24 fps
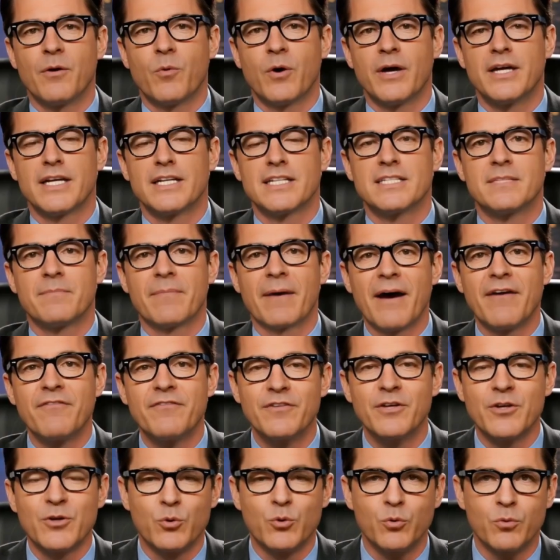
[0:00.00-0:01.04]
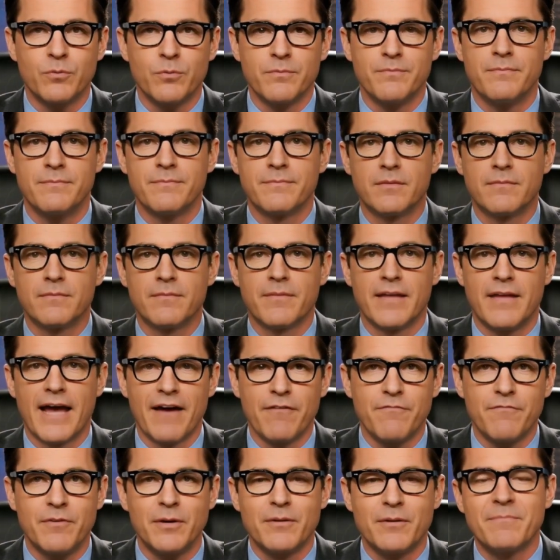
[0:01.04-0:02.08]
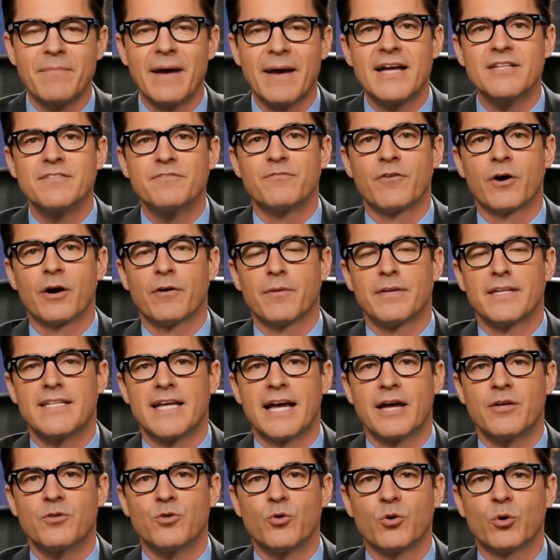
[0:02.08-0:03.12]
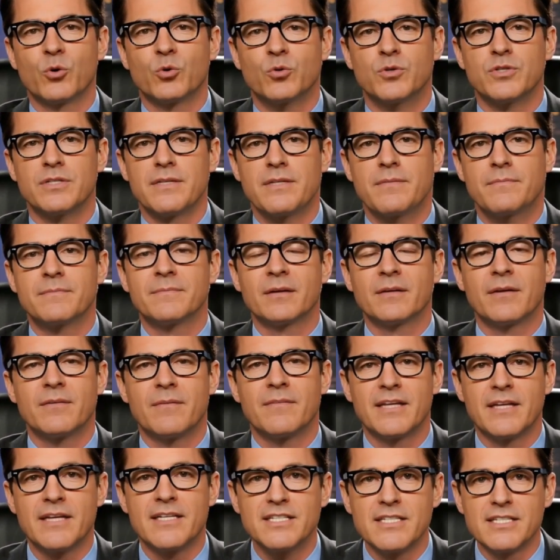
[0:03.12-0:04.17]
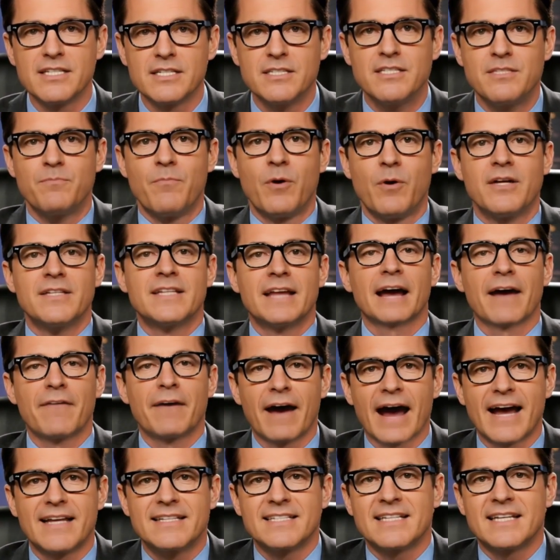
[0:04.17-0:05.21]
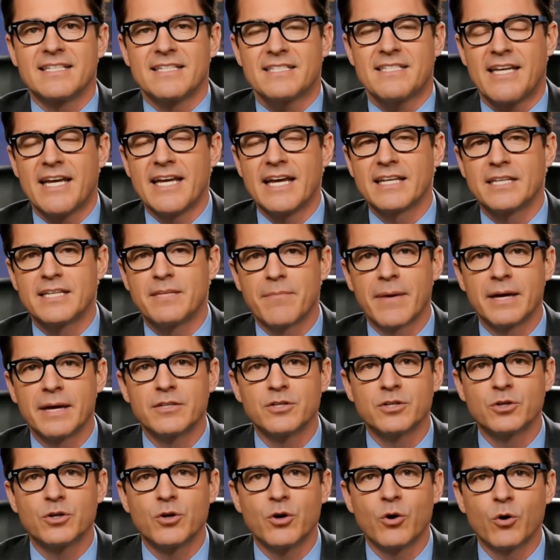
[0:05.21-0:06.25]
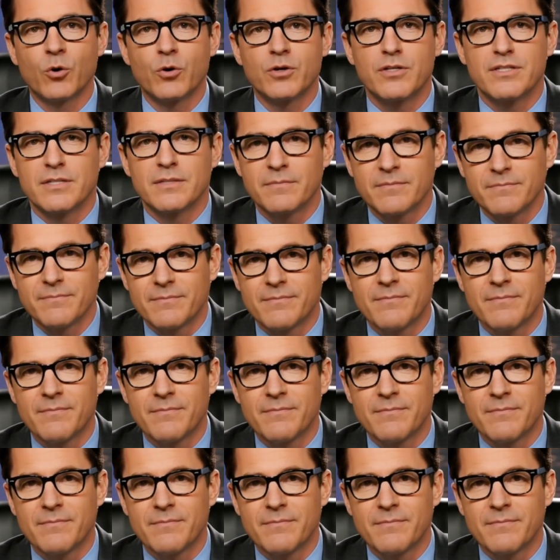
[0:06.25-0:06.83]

one is above the law. The government must follow its own rules. Citizens must have access to independent courts.